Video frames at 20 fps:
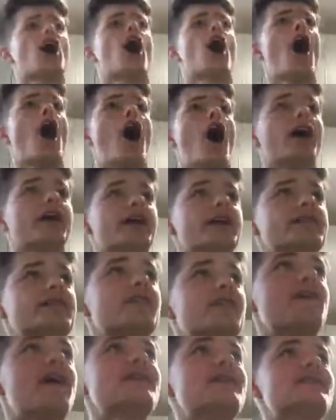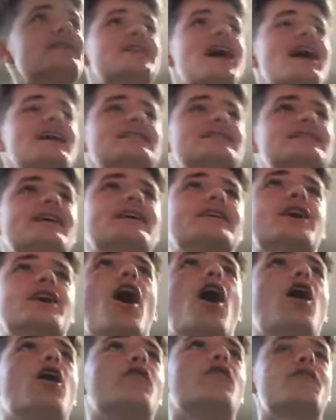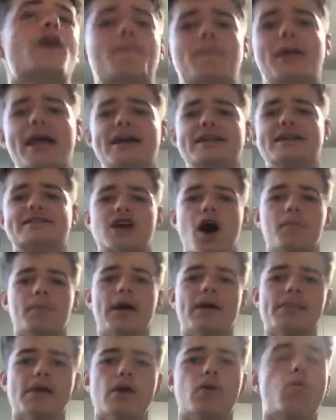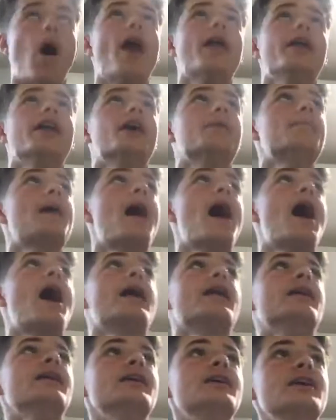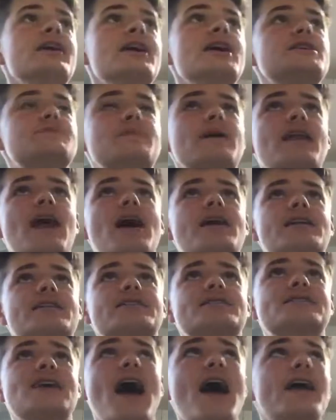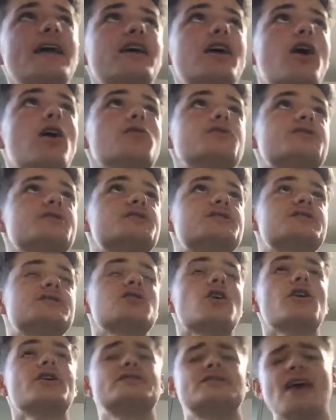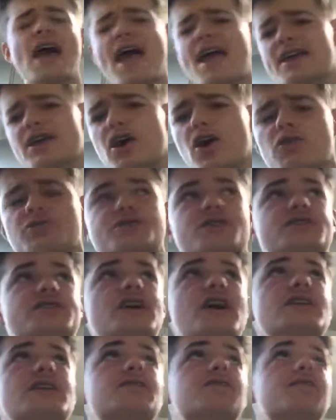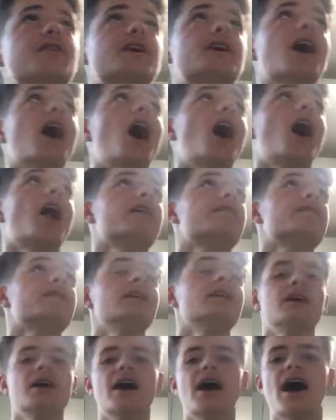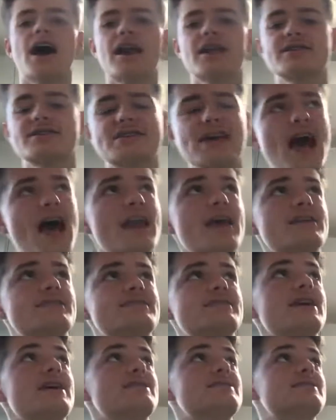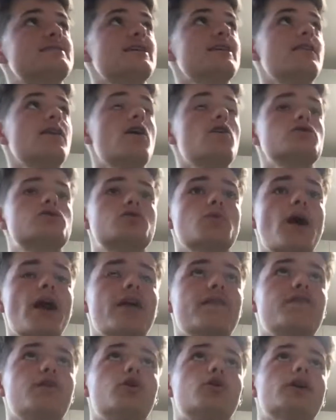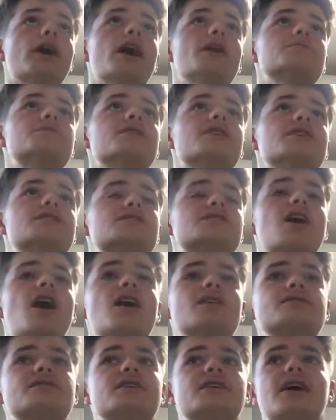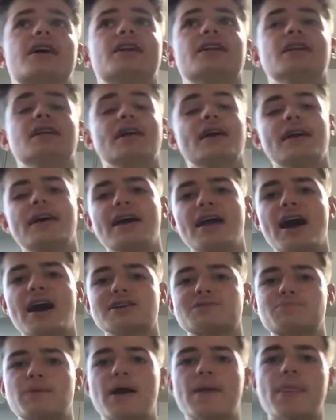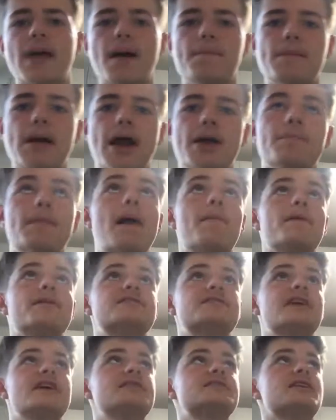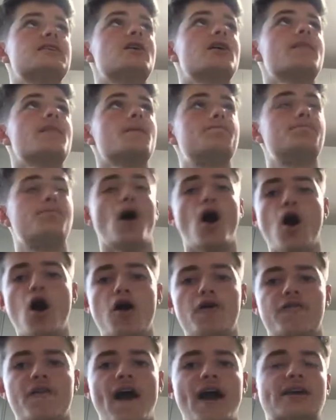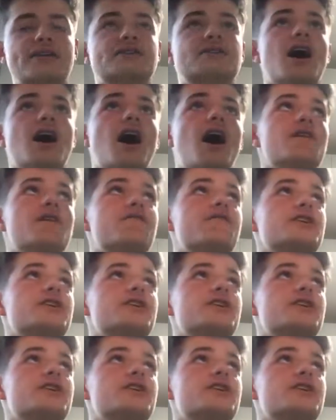have scored. It's a fantastic goal from Lee Tomlin, the Wonder Man. He's been had 8 goals this season for Cardiff, and 10 assists in those 24 games that he's started in. He has been their main man this season, and the perfect start